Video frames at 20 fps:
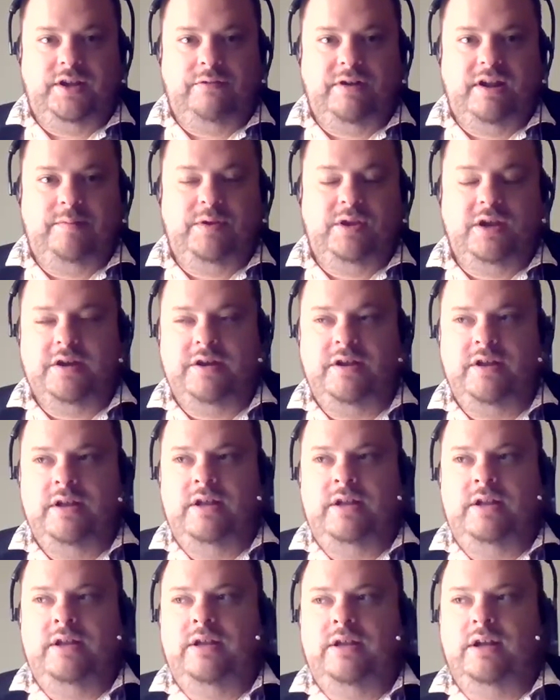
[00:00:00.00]
Arabia.
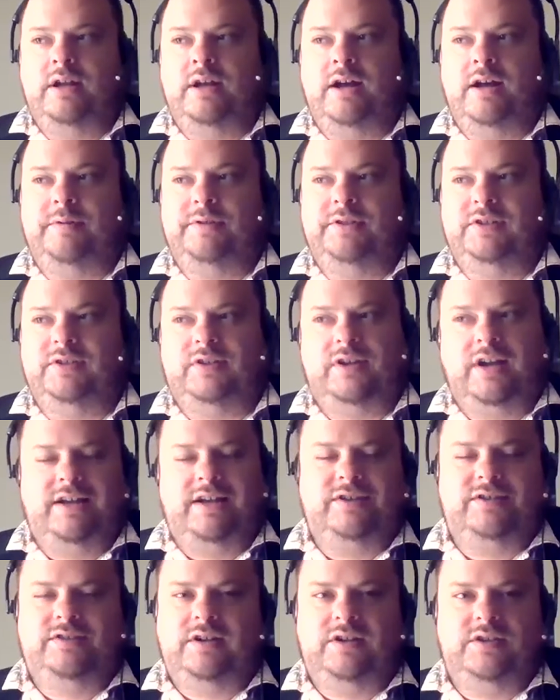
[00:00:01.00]
And this
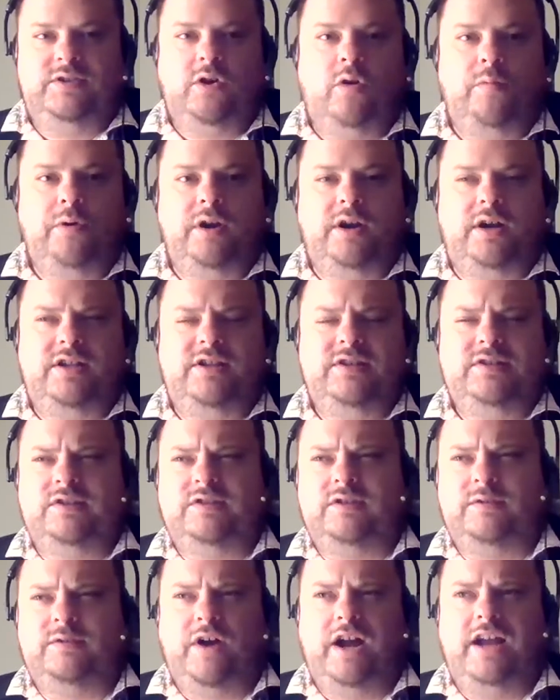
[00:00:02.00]
guy's done his homework, and he's a
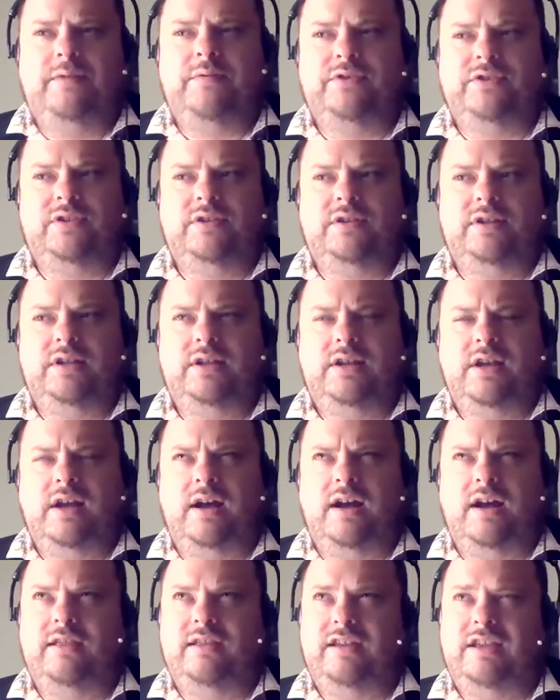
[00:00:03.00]
survivor. He was in the
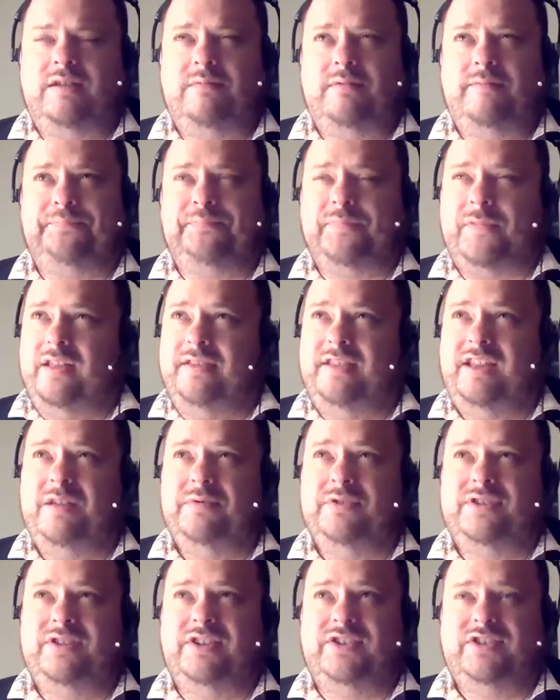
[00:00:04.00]
I think he
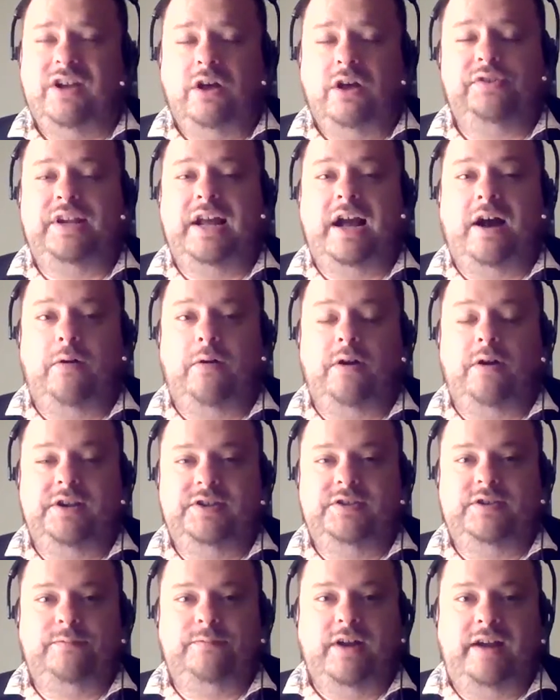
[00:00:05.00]
was in the South Tower, and he
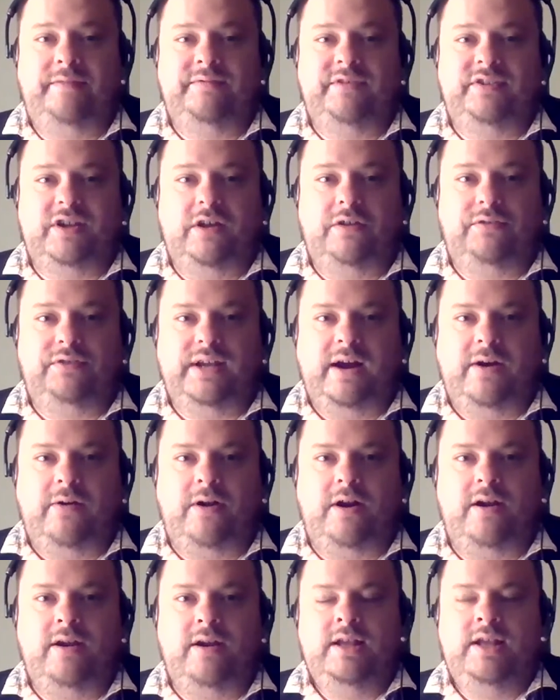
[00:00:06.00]
survived the South
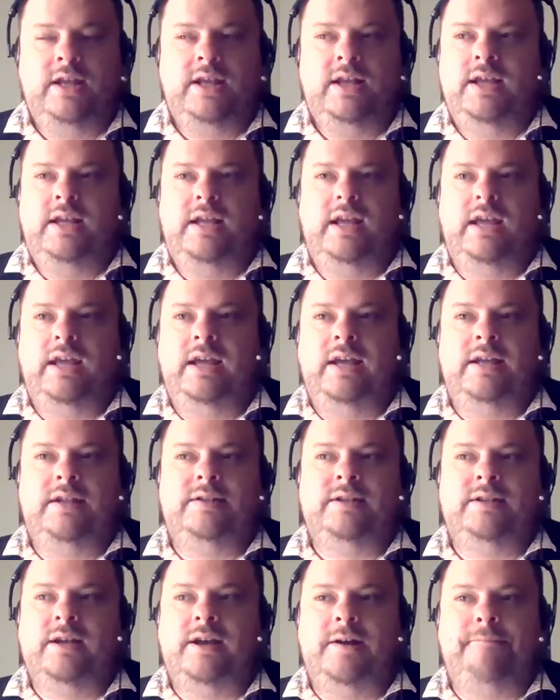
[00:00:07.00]
Tower,
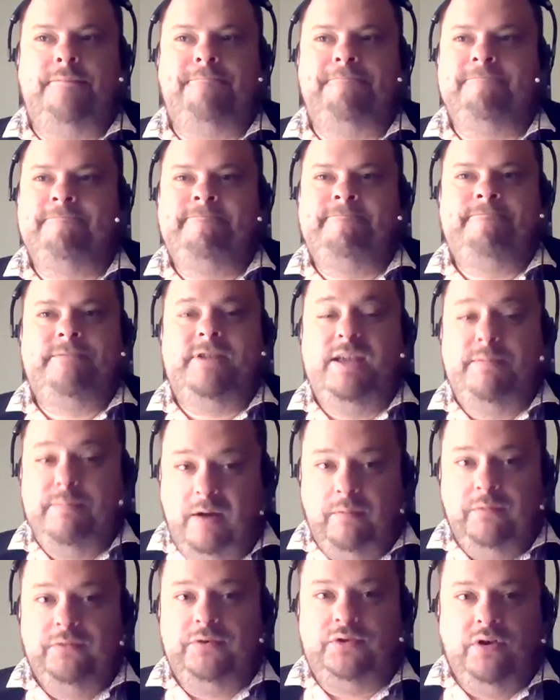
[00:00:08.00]
and he
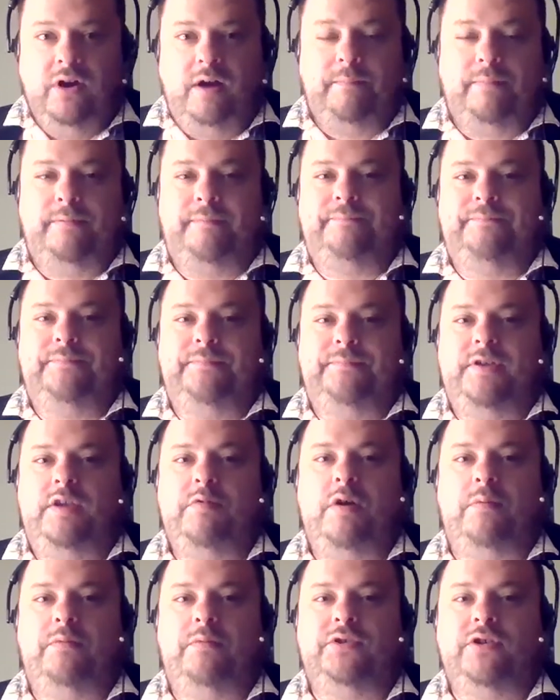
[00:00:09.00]
met with Trump. He
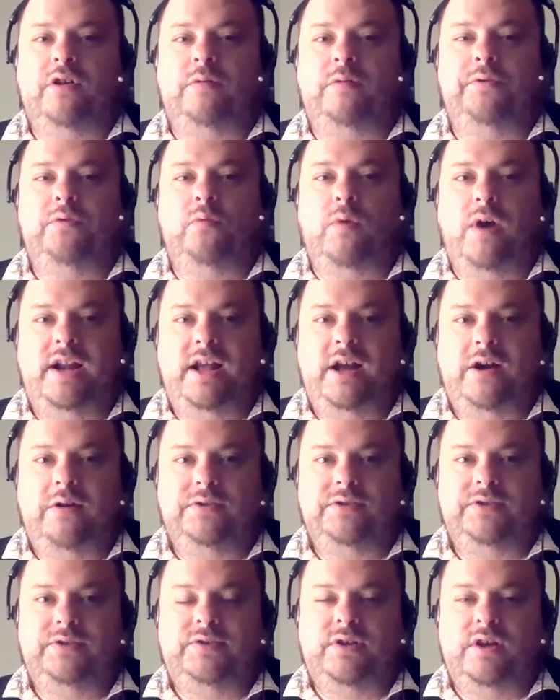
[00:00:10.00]
met with Trump at the White
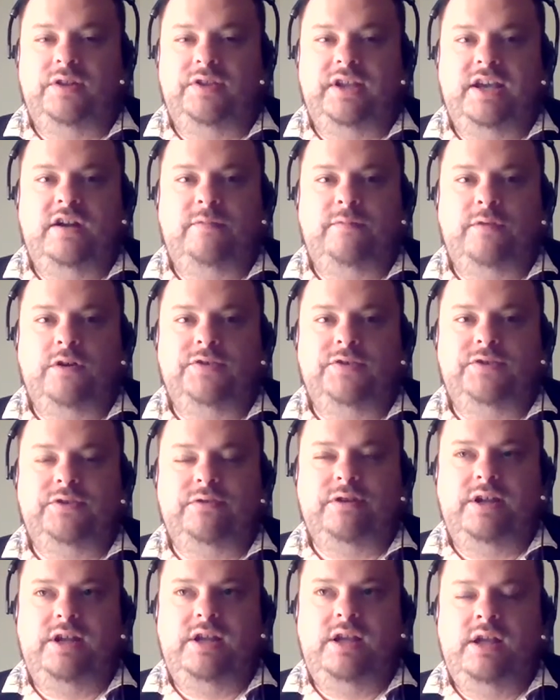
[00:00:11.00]
House on the
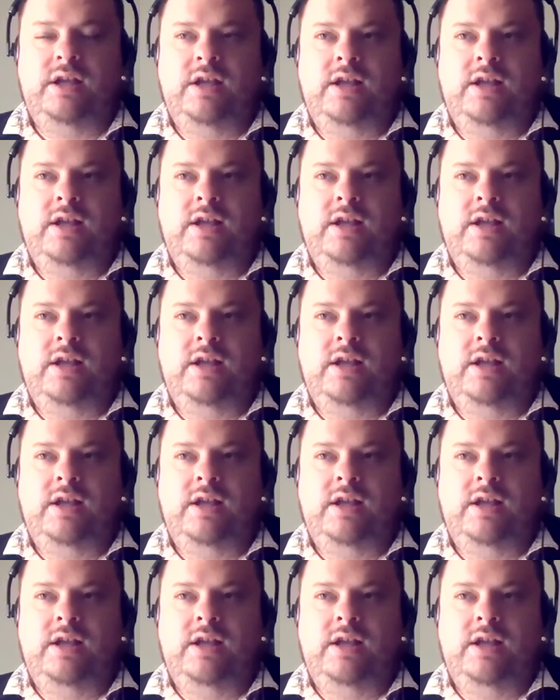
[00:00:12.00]
anniversary.